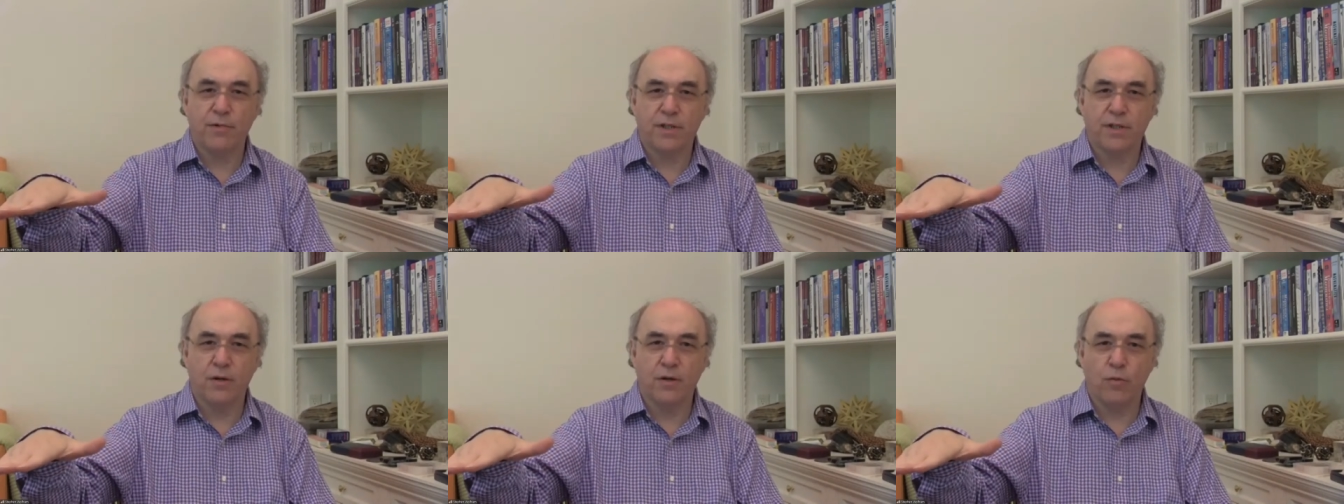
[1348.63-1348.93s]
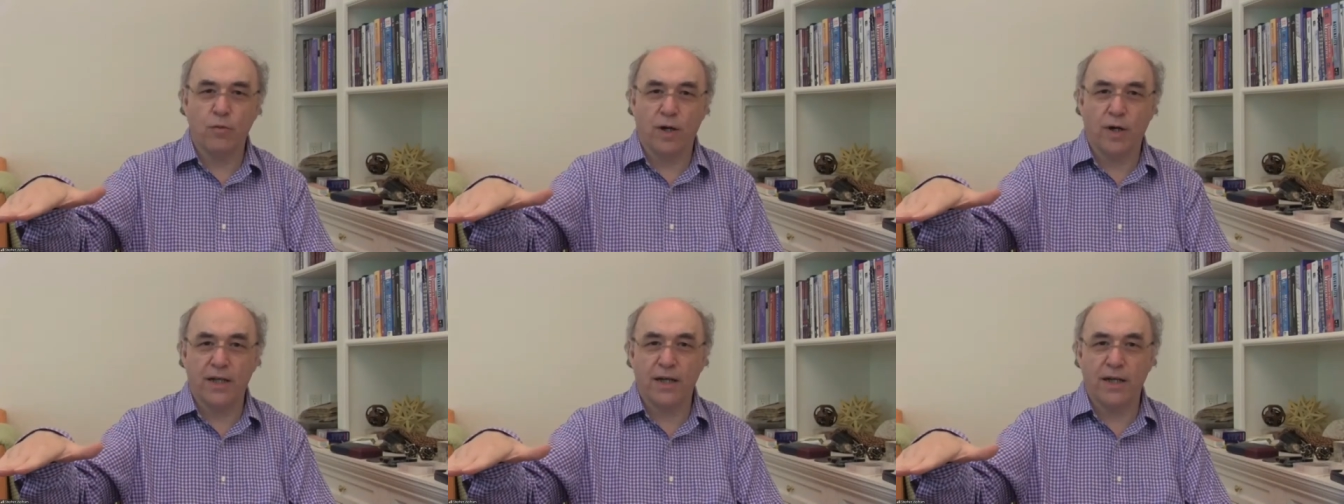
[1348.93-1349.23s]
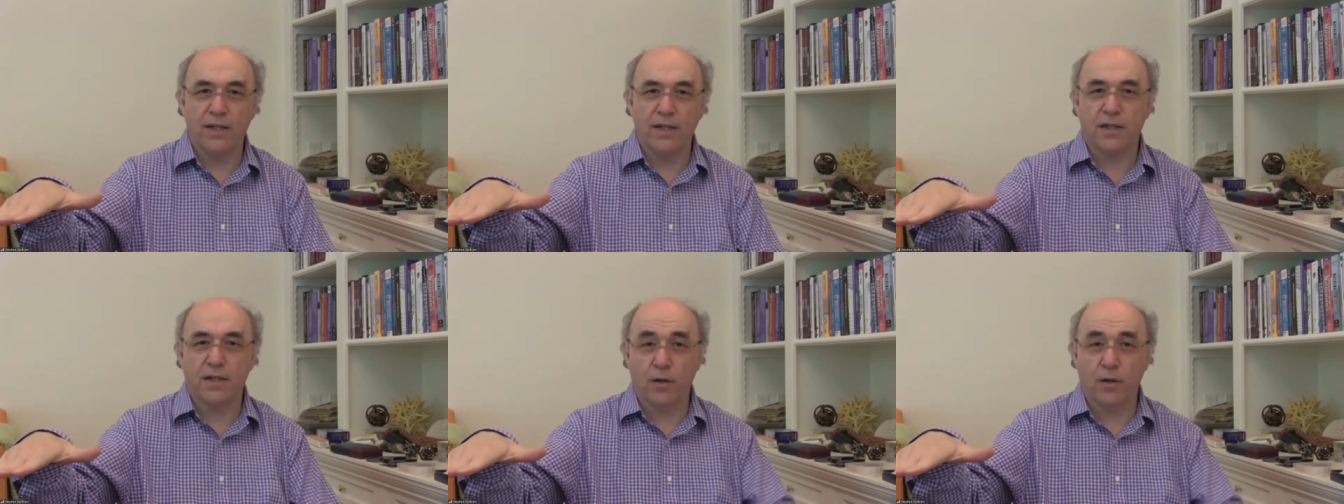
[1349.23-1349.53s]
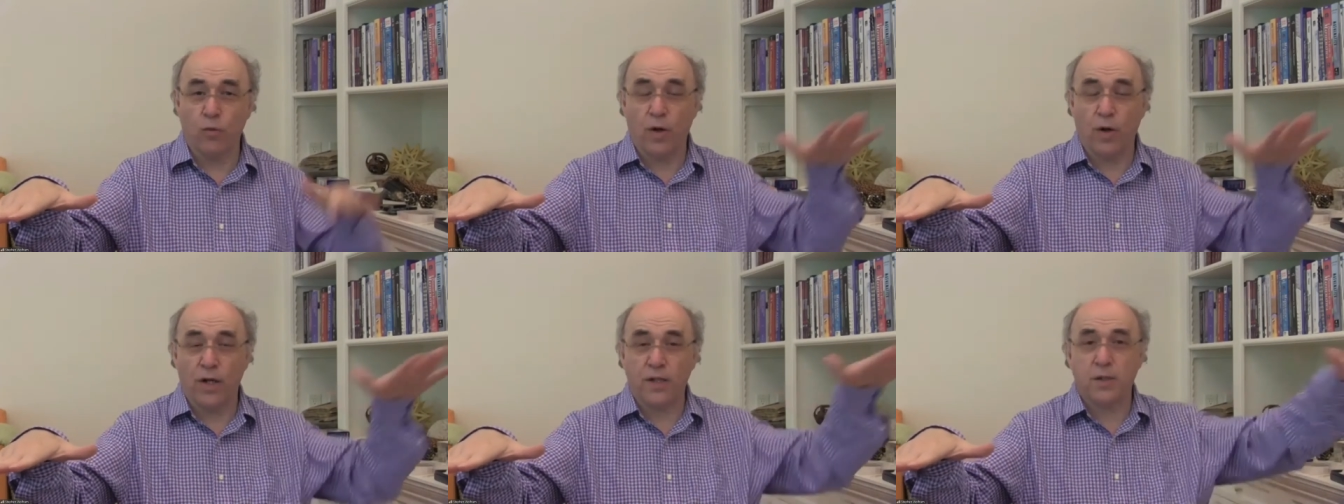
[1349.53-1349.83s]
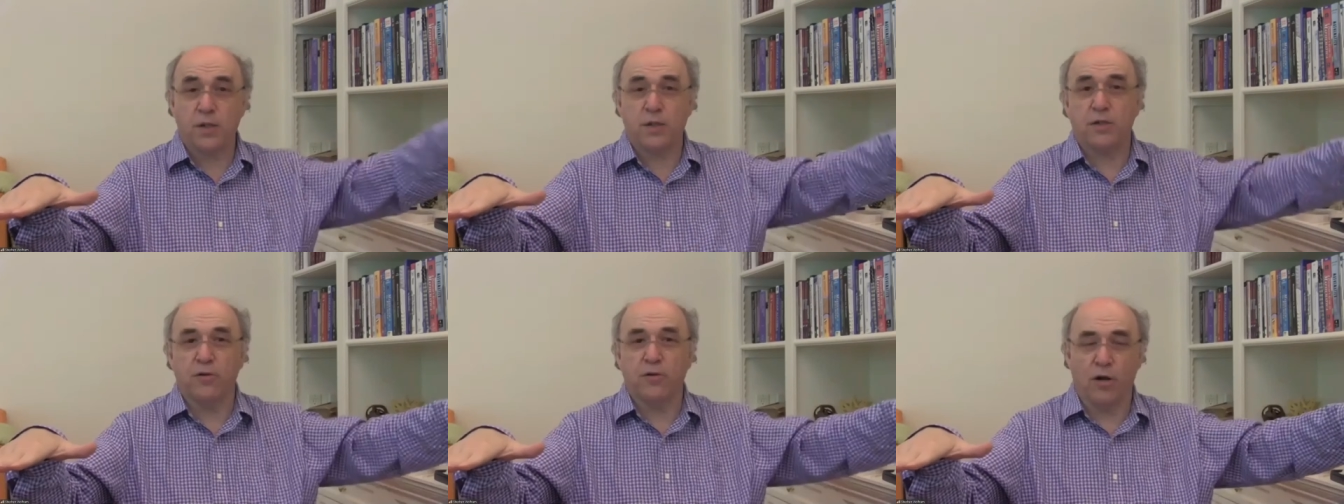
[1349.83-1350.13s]
written at one end and a 10
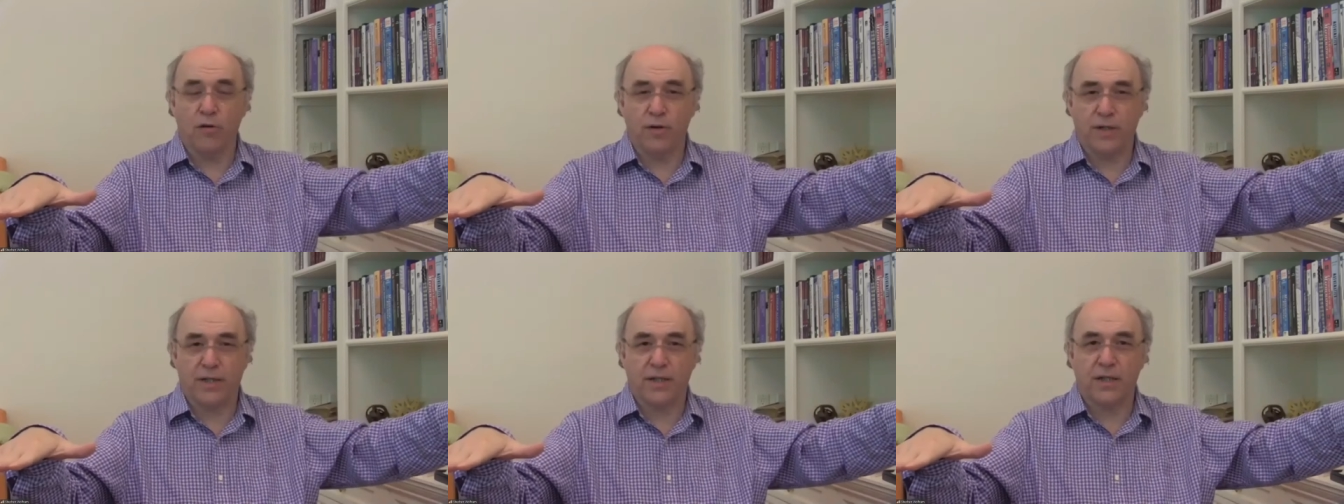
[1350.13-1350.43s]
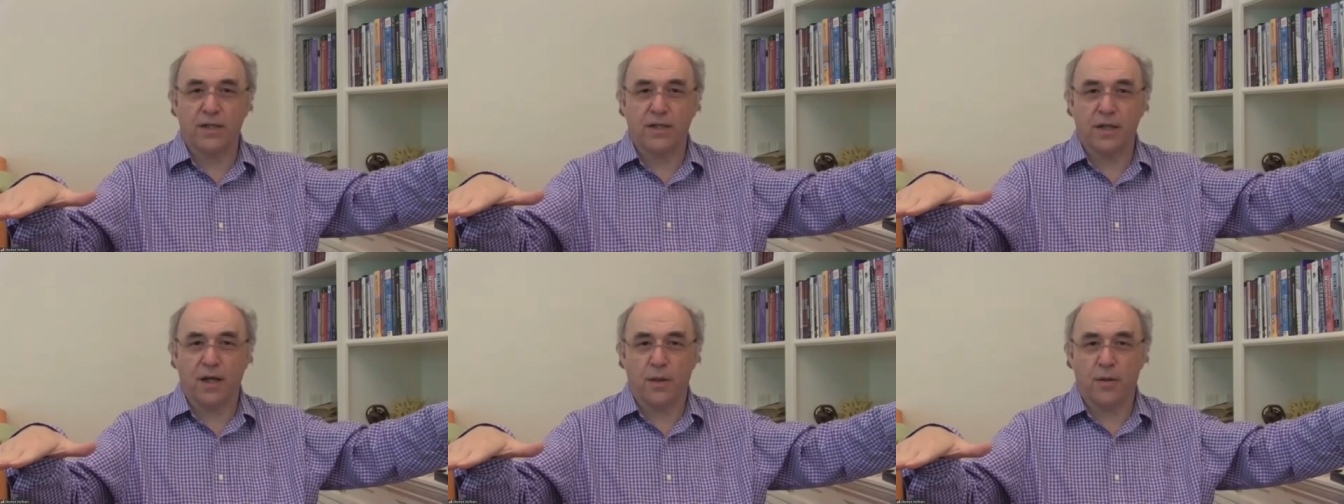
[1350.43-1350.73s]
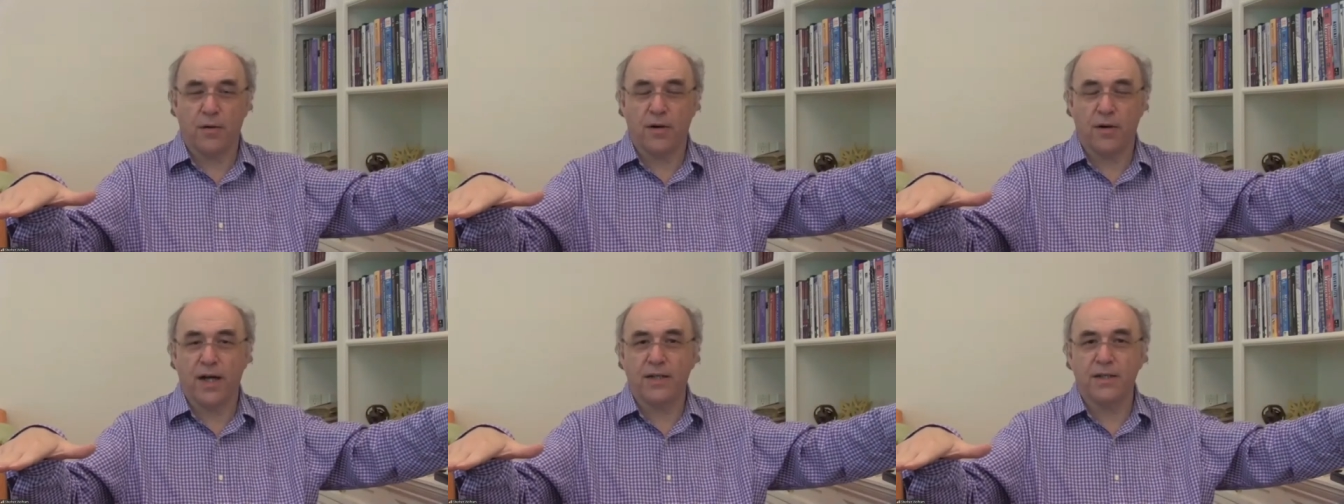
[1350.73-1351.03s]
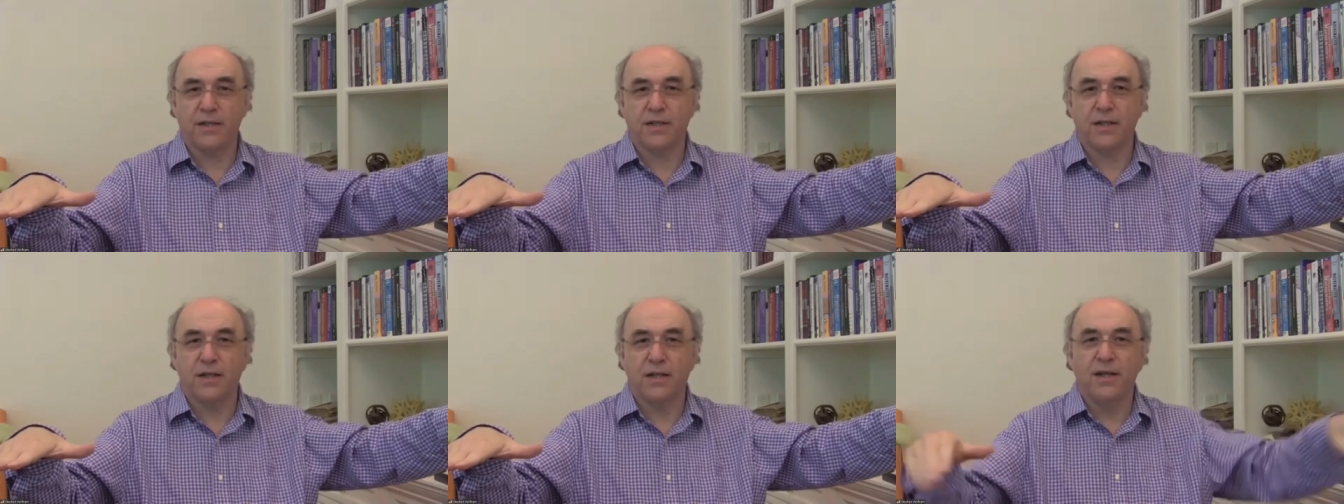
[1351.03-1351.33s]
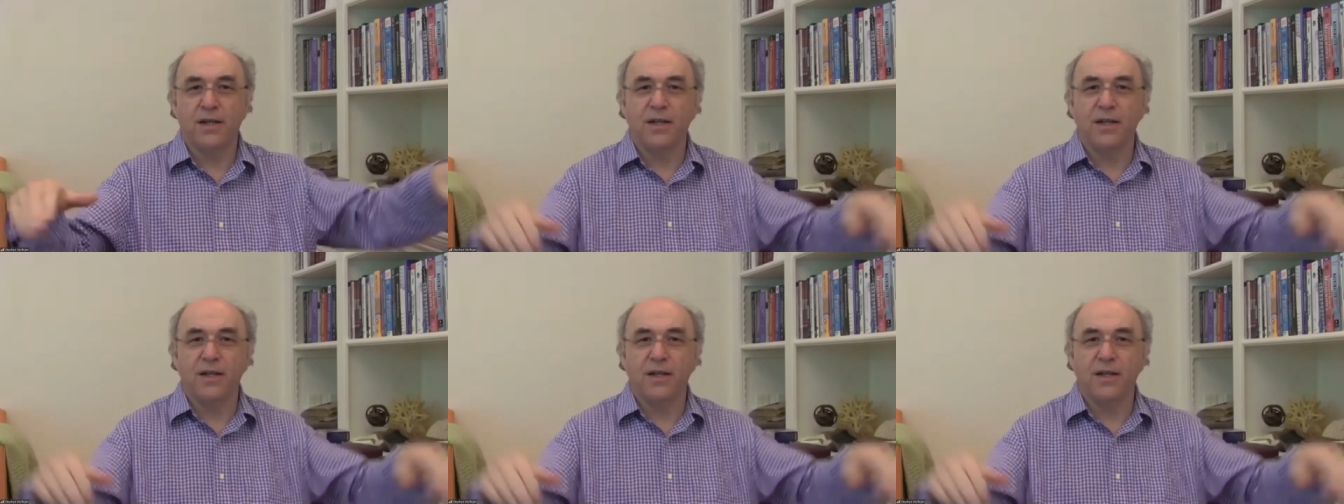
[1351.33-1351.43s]
written at the other end.